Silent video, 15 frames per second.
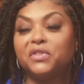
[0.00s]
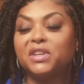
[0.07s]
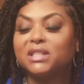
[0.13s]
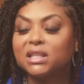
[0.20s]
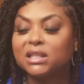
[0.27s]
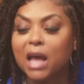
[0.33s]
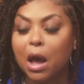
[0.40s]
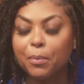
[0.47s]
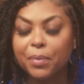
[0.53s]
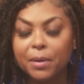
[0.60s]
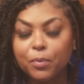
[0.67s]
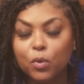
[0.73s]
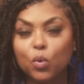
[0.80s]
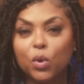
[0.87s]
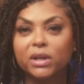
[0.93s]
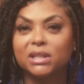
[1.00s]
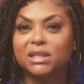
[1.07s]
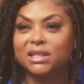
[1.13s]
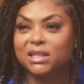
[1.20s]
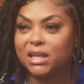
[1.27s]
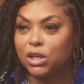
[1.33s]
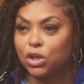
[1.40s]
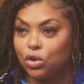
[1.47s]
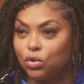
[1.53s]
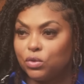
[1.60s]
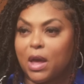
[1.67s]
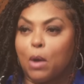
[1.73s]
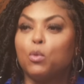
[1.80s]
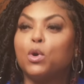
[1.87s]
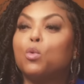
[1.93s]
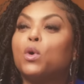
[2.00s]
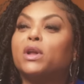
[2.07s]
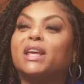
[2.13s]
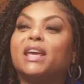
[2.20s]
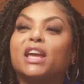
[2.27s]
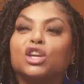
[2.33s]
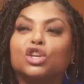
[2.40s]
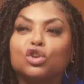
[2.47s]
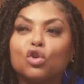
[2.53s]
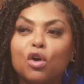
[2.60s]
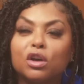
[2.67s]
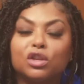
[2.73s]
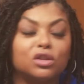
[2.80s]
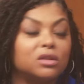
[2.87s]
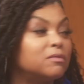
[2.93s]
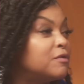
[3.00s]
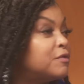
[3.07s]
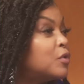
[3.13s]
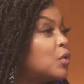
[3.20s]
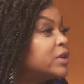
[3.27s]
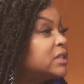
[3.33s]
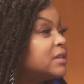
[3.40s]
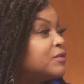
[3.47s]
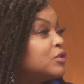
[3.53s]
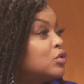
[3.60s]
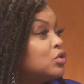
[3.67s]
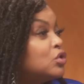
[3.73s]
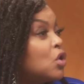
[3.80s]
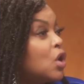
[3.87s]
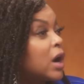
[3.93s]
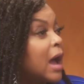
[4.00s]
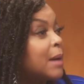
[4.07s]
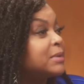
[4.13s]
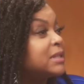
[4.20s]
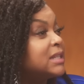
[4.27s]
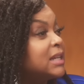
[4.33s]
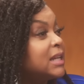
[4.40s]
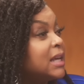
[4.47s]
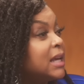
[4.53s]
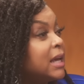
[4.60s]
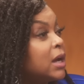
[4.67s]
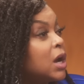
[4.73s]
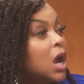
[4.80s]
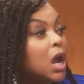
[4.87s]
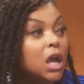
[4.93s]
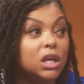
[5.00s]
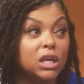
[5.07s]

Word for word: This is how people want to see you. That we want to hear your voice of New York. I'm sitting here.